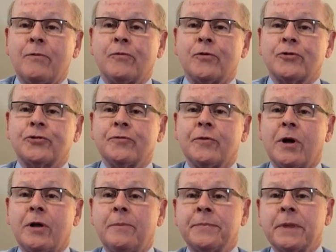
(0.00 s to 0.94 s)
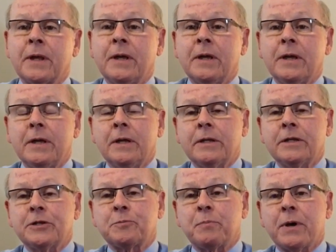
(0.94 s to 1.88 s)
First of all,
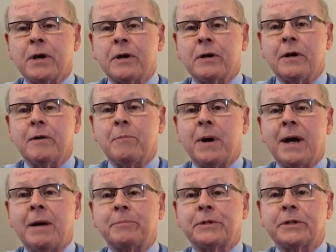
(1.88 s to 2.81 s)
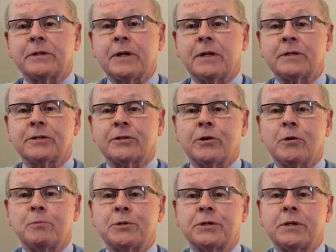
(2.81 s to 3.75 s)
this pair of bioptic
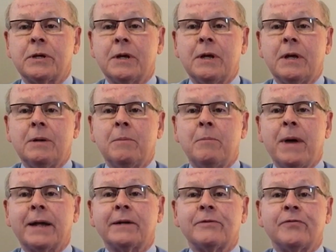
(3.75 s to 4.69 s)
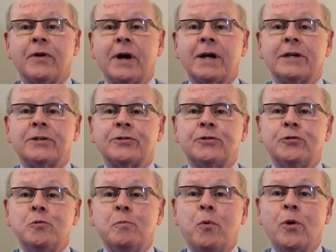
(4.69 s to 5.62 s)
telescopes magnifies
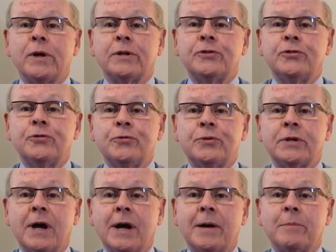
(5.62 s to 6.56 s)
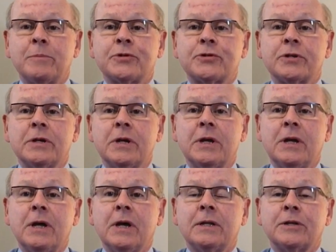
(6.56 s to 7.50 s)
2.2 times,
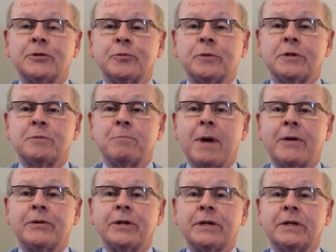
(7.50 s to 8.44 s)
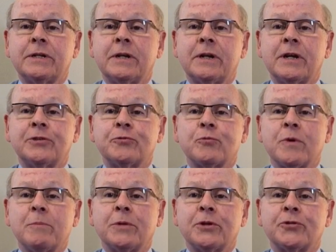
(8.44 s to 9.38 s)
and this one is mounted in a nice
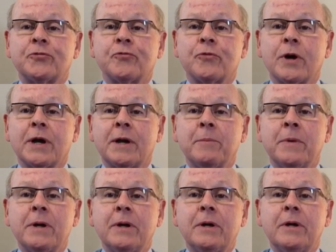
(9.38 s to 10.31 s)
rimless frame.